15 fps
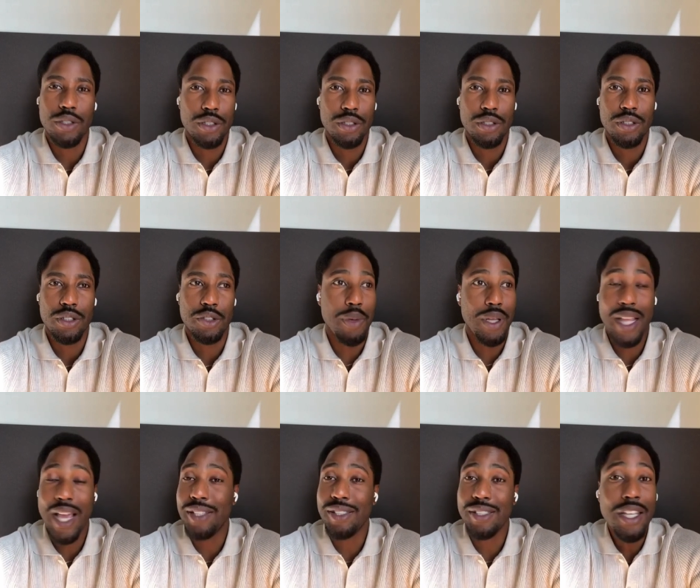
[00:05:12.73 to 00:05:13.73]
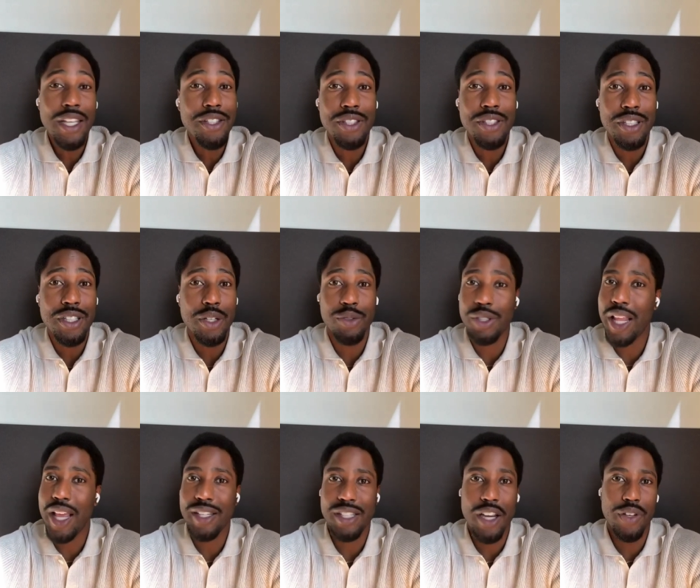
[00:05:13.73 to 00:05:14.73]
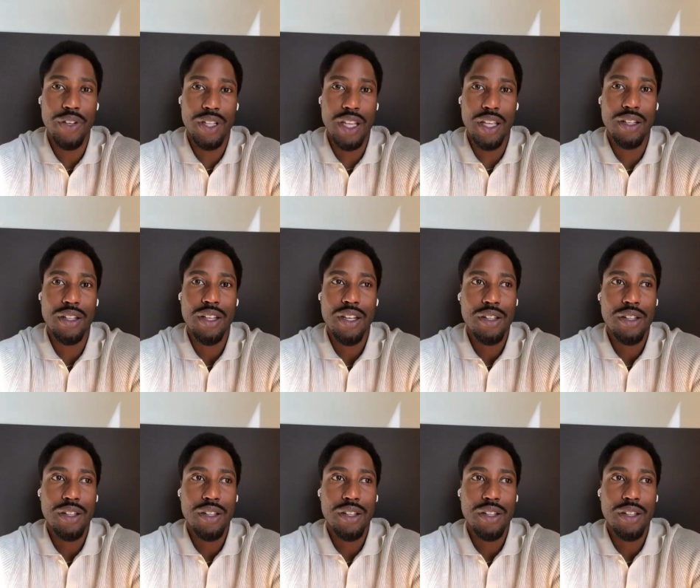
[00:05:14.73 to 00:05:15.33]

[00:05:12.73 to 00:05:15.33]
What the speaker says: It's my last season. It was the last everything.